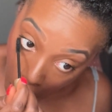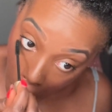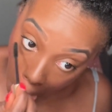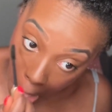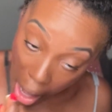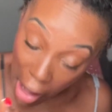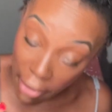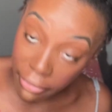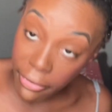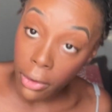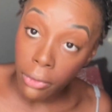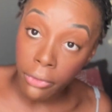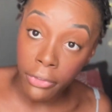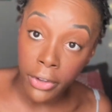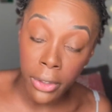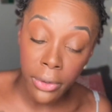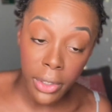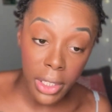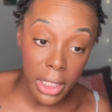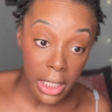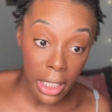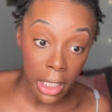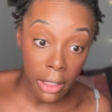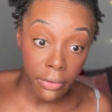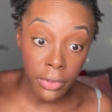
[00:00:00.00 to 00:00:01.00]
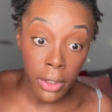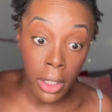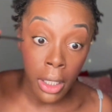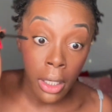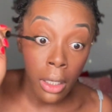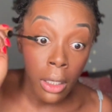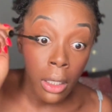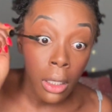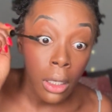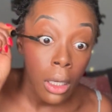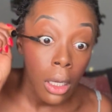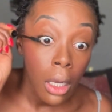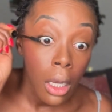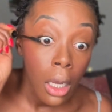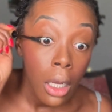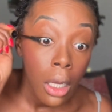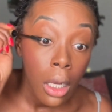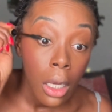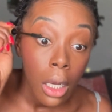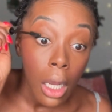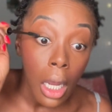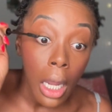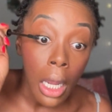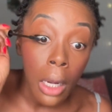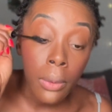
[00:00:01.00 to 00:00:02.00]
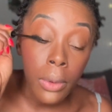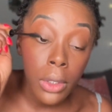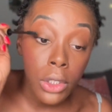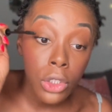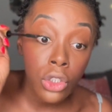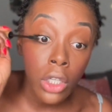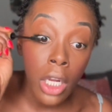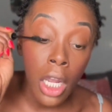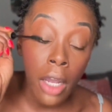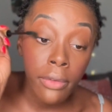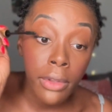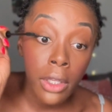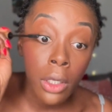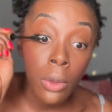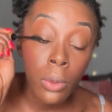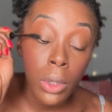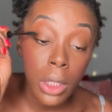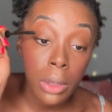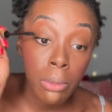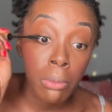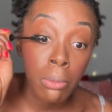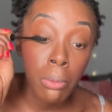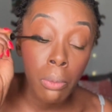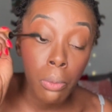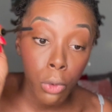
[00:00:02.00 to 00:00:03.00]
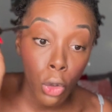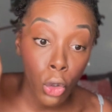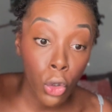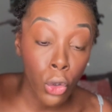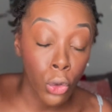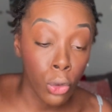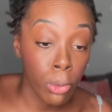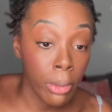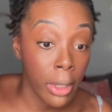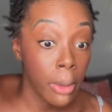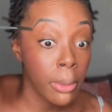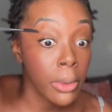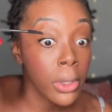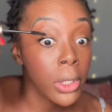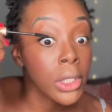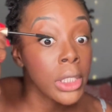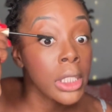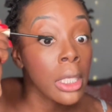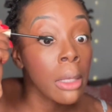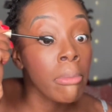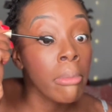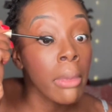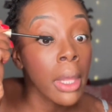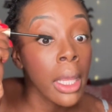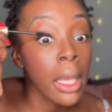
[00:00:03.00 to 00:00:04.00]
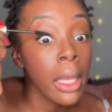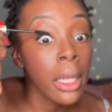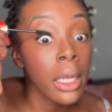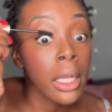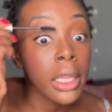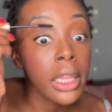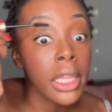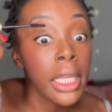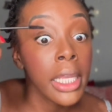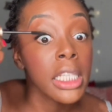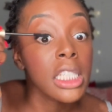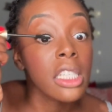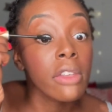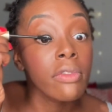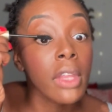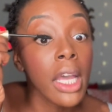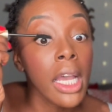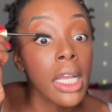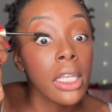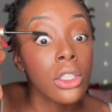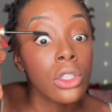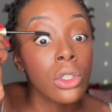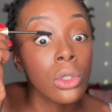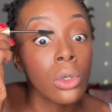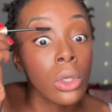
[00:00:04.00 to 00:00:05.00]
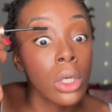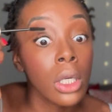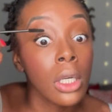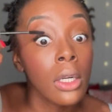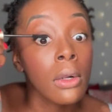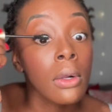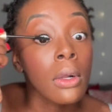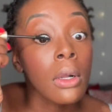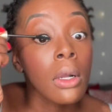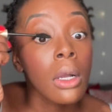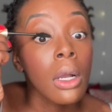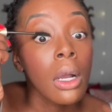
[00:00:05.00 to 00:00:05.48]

I felt very safe there. I was traveling with crew members and men and things of that sort.